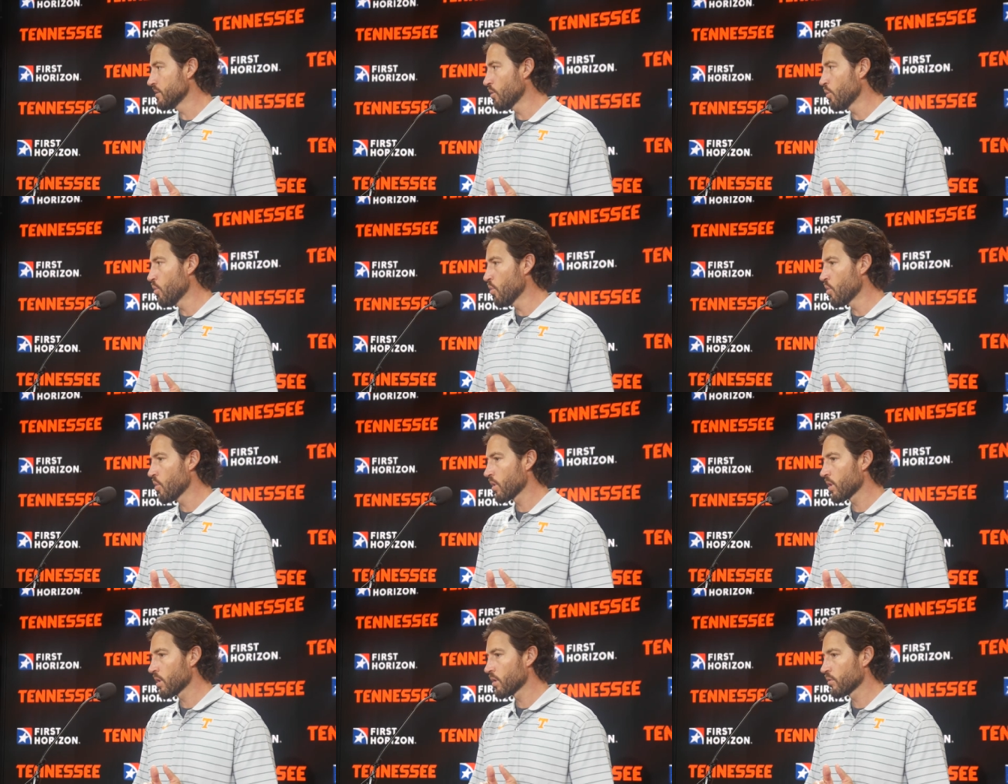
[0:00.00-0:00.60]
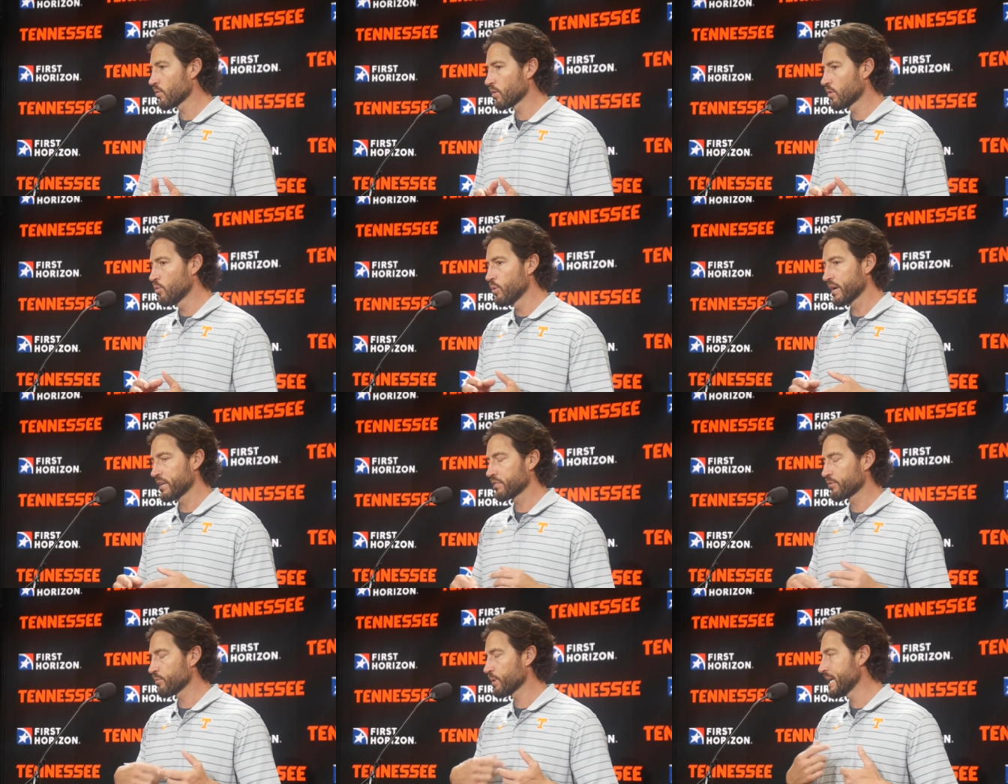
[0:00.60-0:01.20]
or
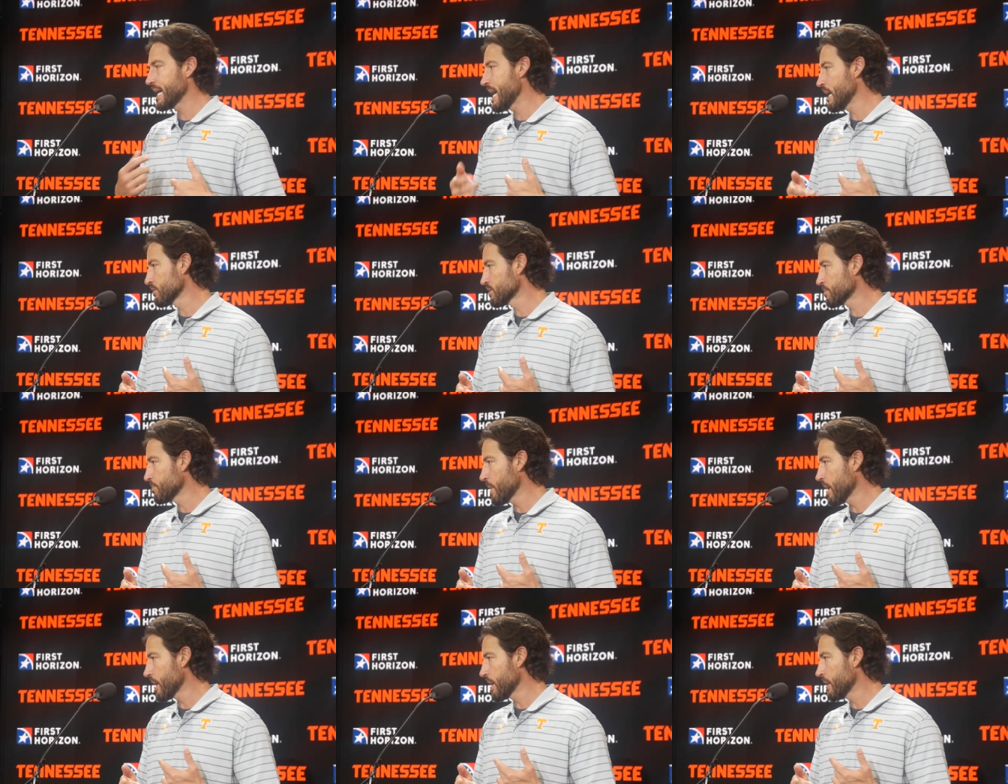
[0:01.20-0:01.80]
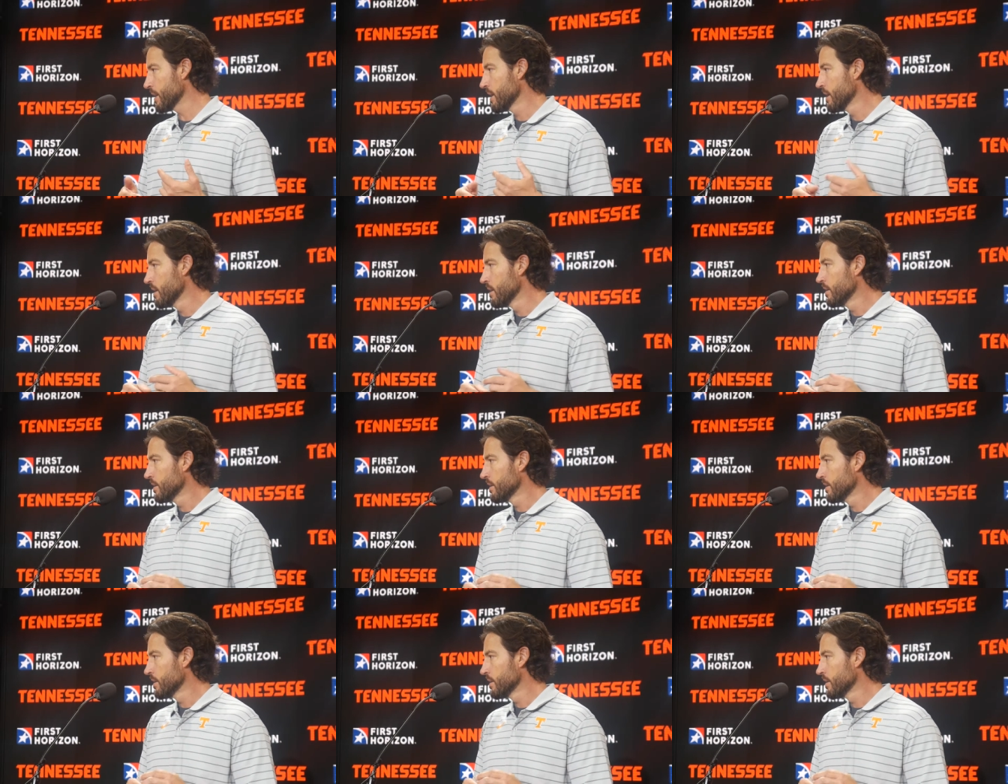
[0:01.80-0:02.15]
quick three outs by,